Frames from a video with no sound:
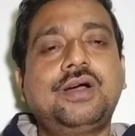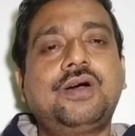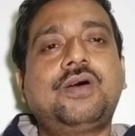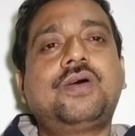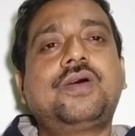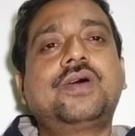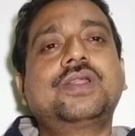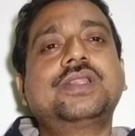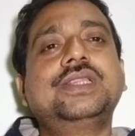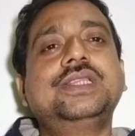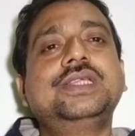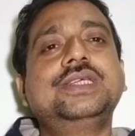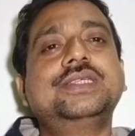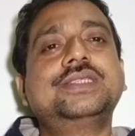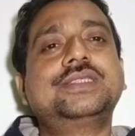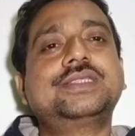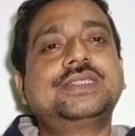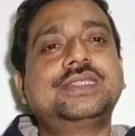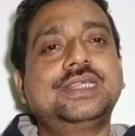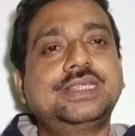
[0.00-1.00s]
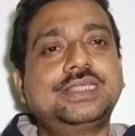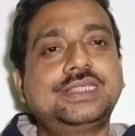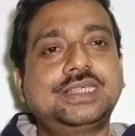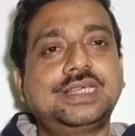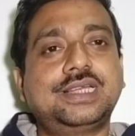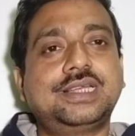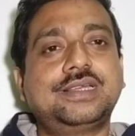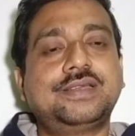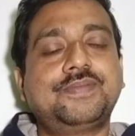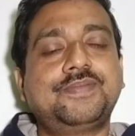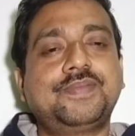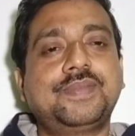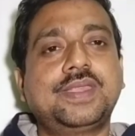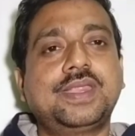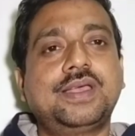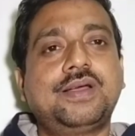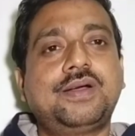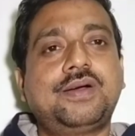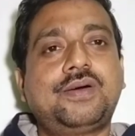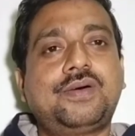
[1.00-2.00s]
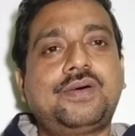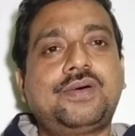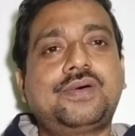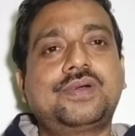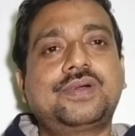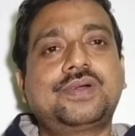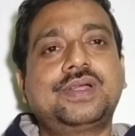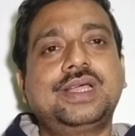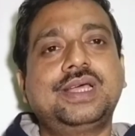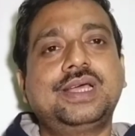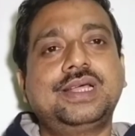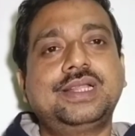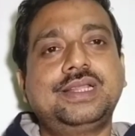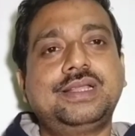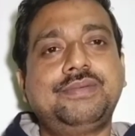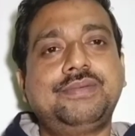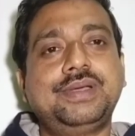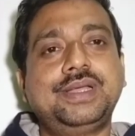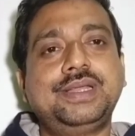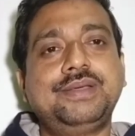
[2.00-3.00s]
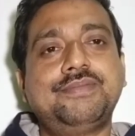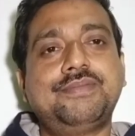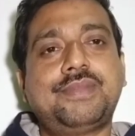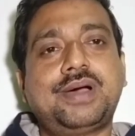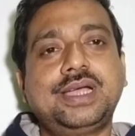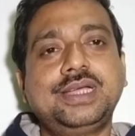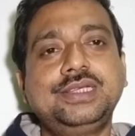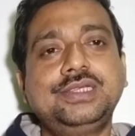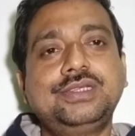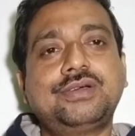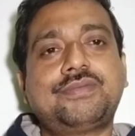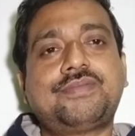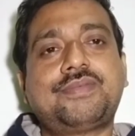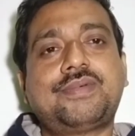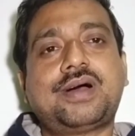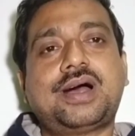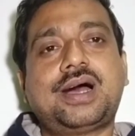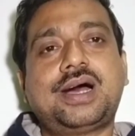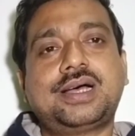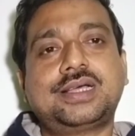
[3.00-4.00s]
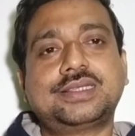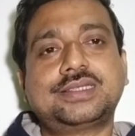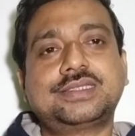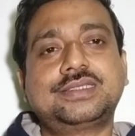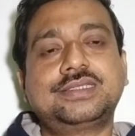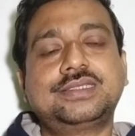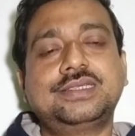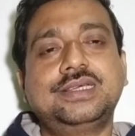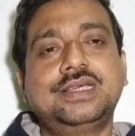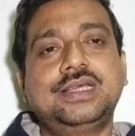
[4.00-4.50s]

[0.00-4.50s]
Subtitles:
or this nation or the very mind of us